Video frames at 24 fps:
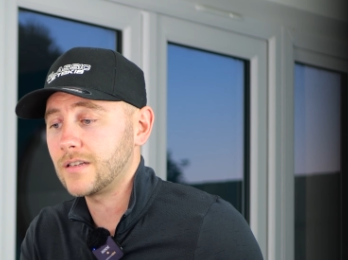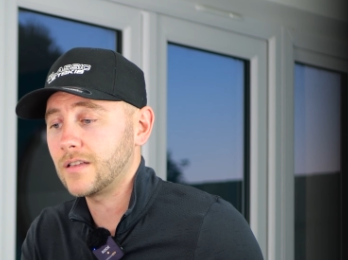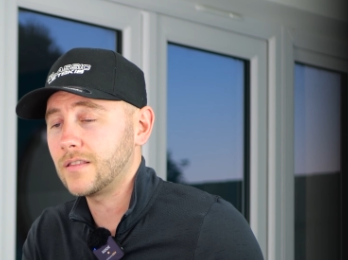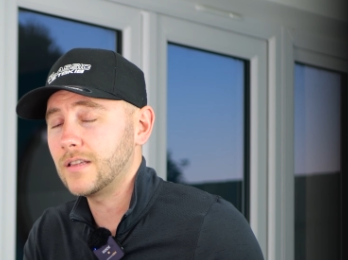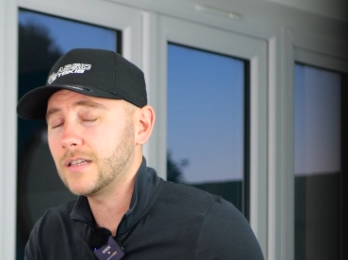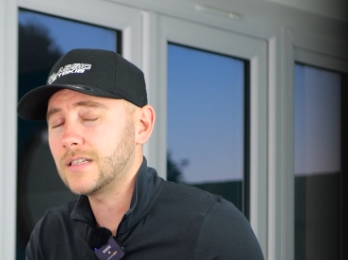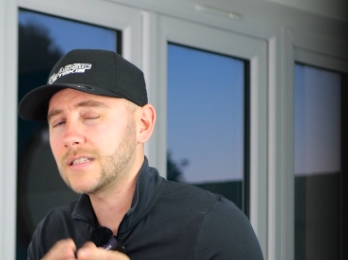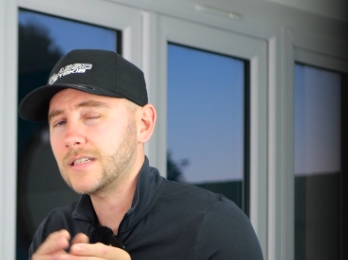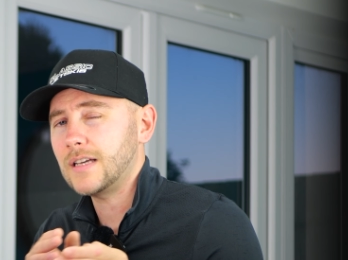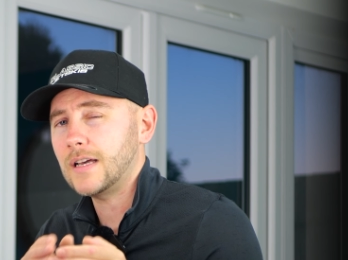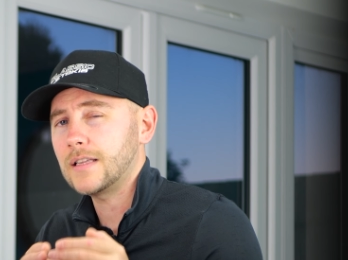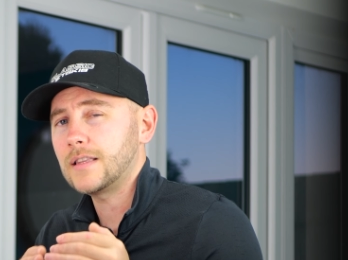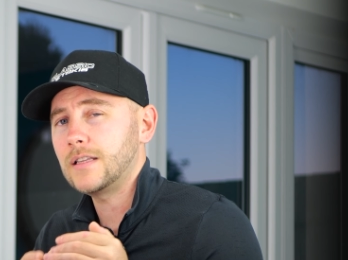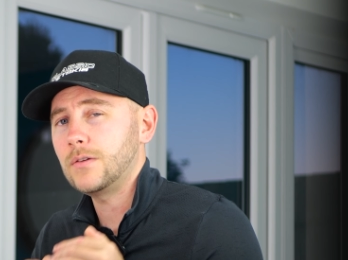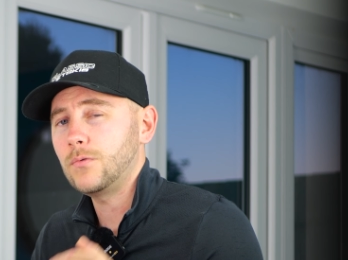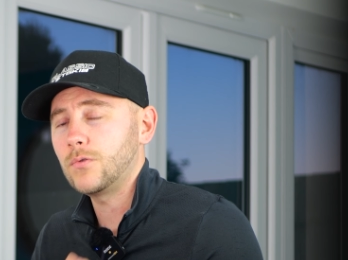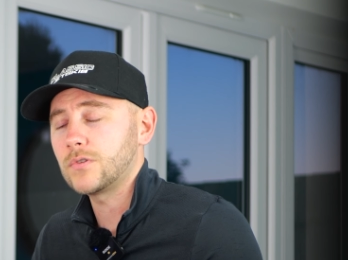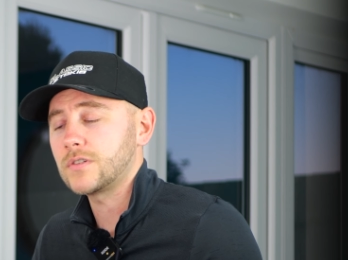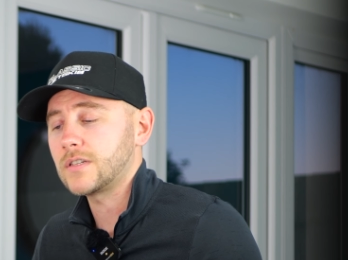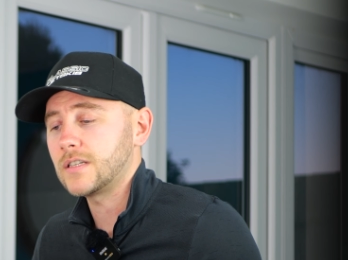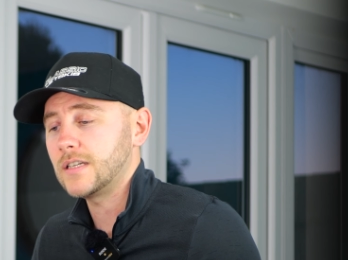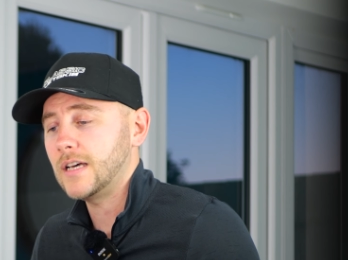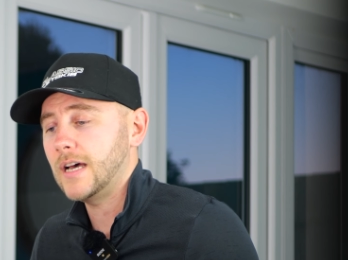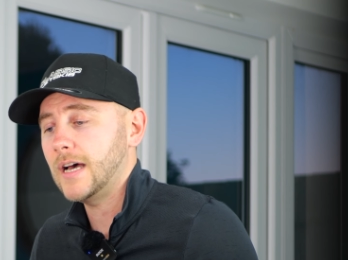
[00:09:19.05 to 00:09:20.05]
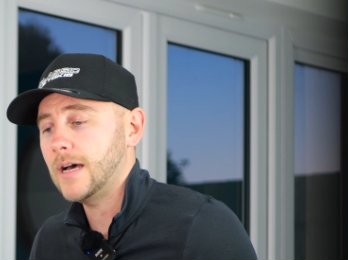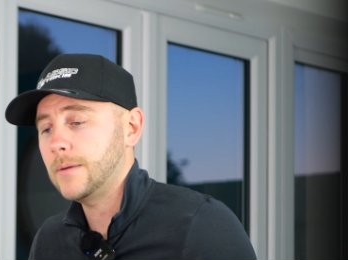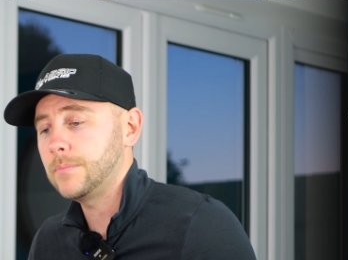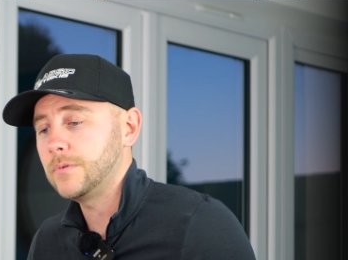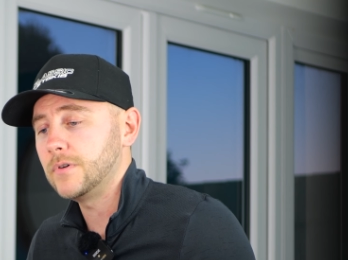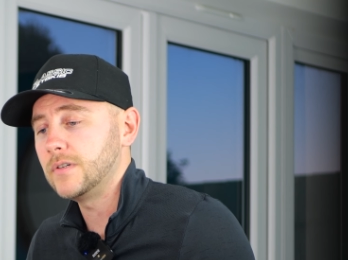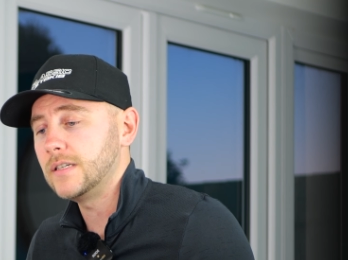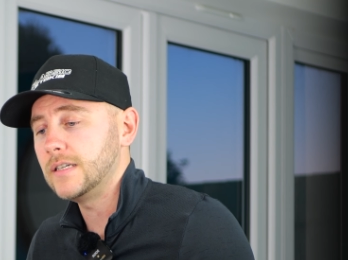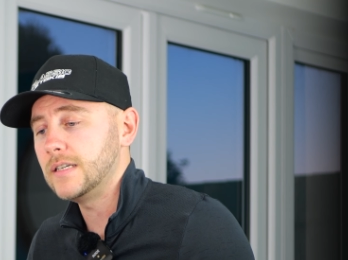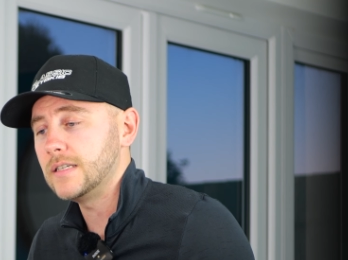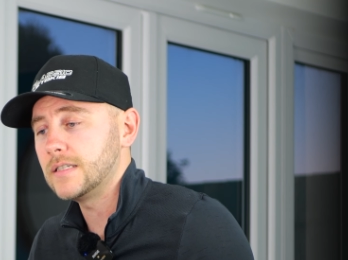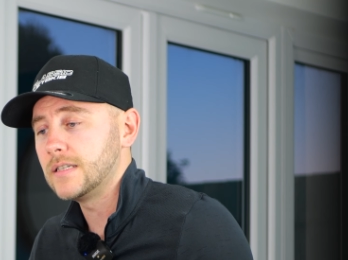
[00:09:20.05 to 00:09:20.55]
I think sadly what's gonna
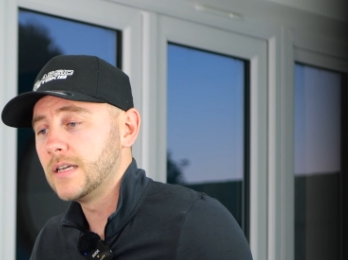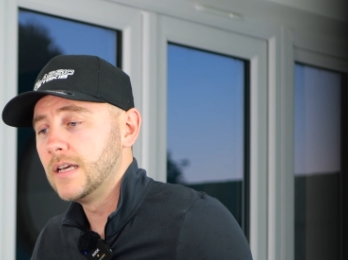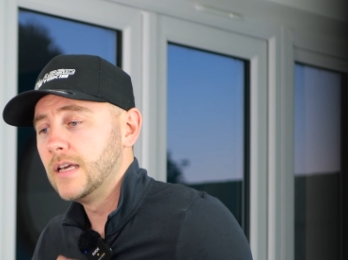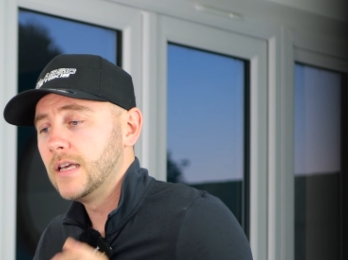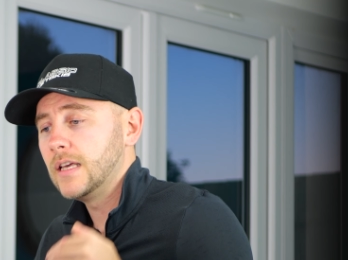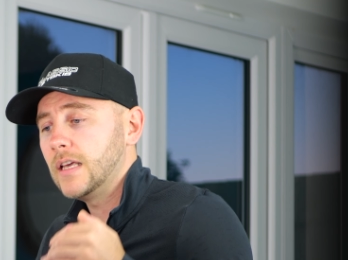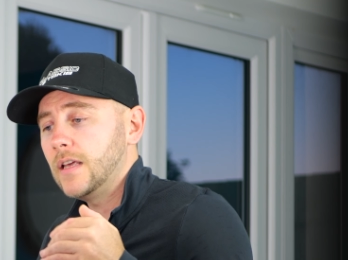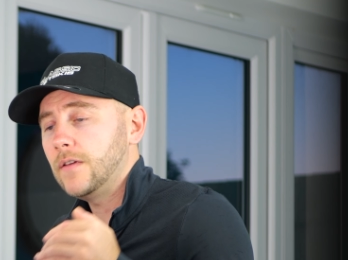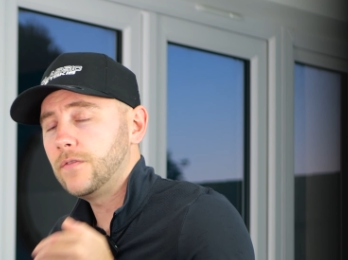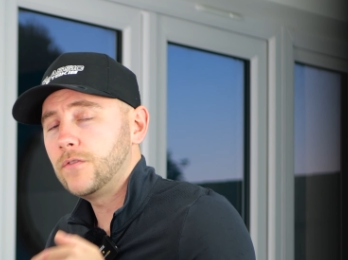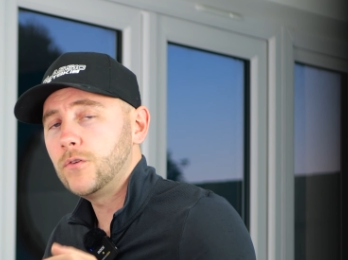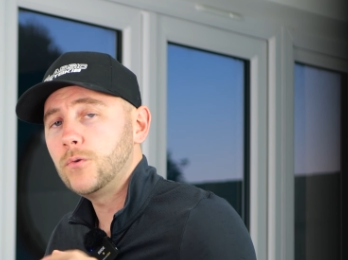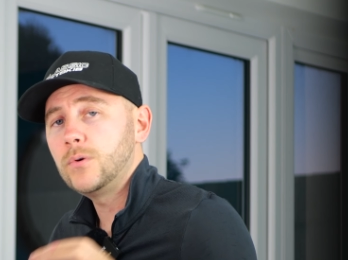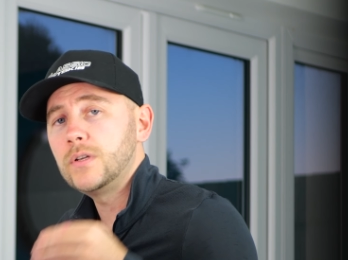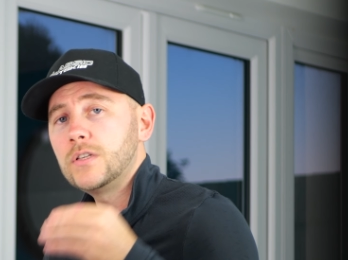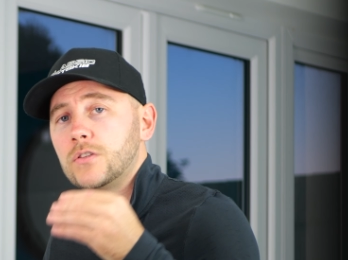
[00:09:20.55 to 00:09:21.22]
happen is if you